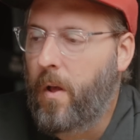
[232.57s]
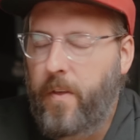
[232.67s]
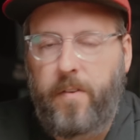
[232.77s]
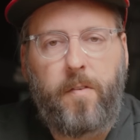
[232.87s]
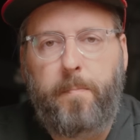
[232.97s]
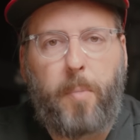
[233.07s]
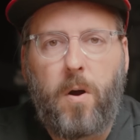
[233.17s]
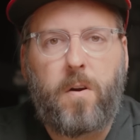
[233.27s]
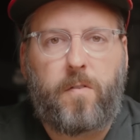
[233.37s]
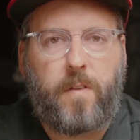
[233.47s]

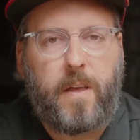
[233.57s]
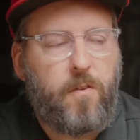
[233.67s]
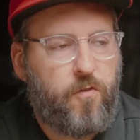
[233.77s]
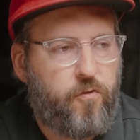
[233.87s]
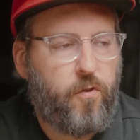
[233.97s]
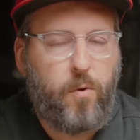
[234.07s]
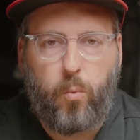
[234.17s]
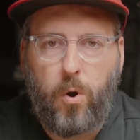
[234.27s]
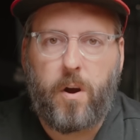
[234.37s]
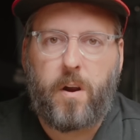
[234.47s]
bonkers. Like, it should
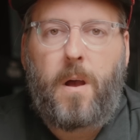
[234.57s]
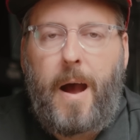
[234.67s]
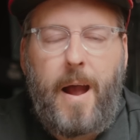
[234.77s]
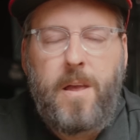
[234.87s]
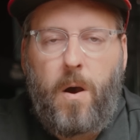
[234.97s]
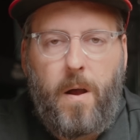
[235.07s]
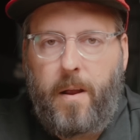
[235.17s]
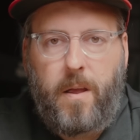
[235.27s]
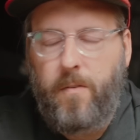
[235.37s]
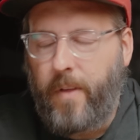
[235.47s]
work. I
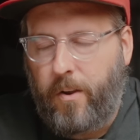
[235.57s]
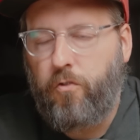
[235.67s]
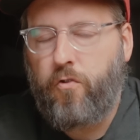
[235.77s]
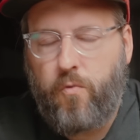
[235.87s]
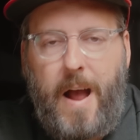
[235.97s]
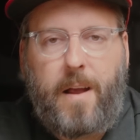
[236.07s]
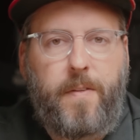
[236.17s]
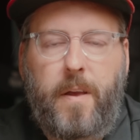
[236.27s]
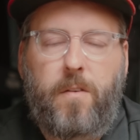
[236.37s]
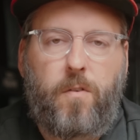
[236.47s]
can like track
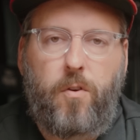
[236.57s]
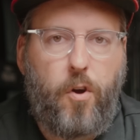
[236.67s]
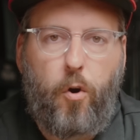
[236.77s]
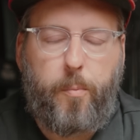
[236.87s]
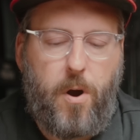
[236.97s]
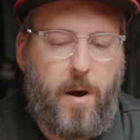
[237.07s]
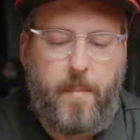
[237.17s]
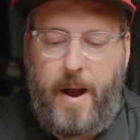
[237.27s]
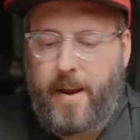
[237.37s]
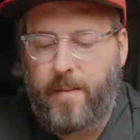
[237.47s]
things no
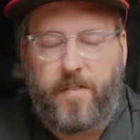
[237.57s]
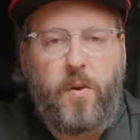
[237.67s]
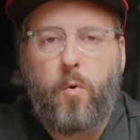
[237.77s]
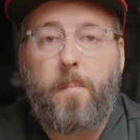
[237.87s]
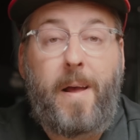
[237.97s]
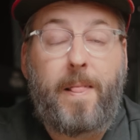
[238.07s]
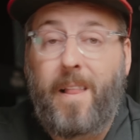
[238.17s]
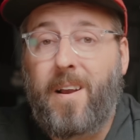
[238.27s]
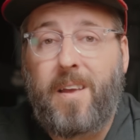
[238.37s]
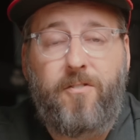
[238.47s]
problem. I can see where my
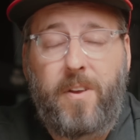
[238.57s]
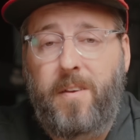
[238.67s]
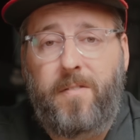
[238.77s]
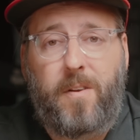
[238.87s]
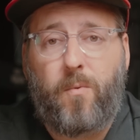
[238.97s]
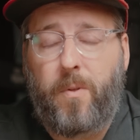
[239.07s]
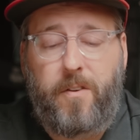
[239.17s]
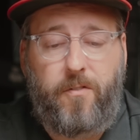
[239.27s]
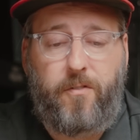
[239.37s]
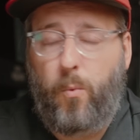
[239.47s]
luggage is in
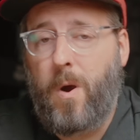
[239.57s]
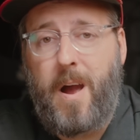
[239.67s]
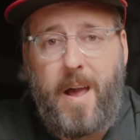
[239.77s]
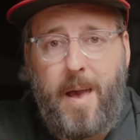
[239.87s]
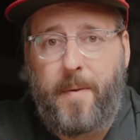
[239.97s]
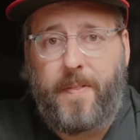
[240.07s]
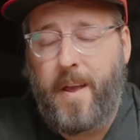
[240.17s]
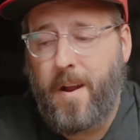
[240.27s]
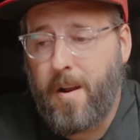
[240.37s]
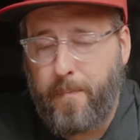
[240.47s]
relation to where I am at
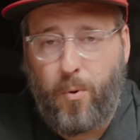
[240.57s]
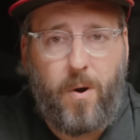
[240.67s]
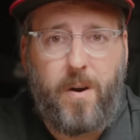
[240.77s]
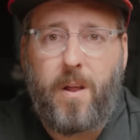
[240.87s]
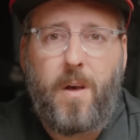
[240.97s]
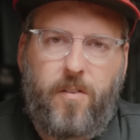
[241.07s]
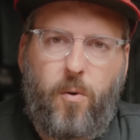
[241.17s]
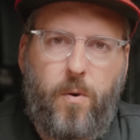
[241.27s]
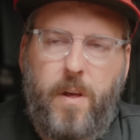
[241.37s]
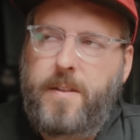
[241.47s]
the airport.
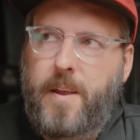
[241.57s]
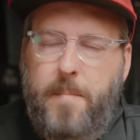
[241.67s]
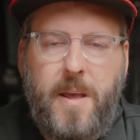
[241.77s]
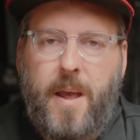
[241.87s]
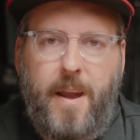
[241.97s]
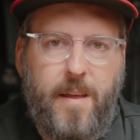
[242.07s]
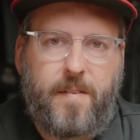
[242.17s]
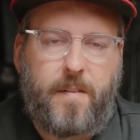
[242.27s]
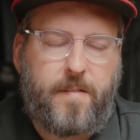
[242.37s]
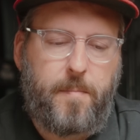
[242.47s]
So it didn't make any
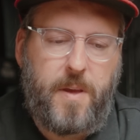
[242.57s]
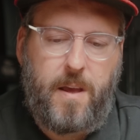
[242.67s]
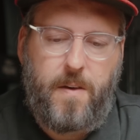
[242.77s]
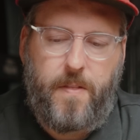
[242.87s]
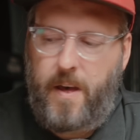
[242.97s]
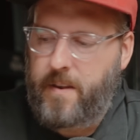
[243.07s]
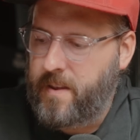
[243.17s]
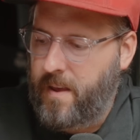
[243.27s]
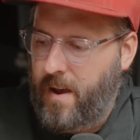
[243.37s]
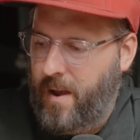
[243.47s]
sense to me that
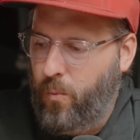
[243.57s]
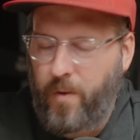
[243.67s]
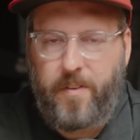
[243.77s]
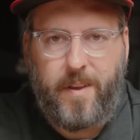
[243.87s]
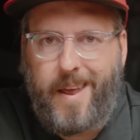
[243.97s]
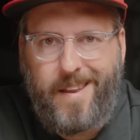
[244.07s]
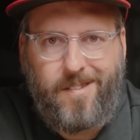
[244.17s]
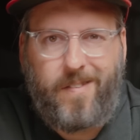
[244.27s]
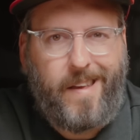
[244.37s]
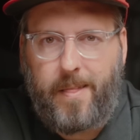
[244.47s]
I wasn't getting
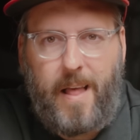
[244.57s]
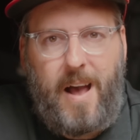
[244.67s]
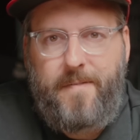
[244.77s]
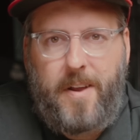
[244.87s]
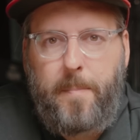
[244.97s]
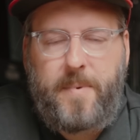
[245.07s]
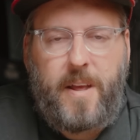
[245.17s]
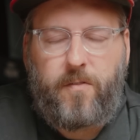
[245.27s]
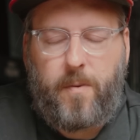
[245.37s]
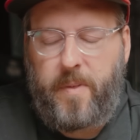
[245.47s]
just like live
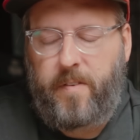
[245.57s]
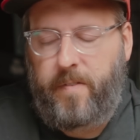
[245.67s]
updates from this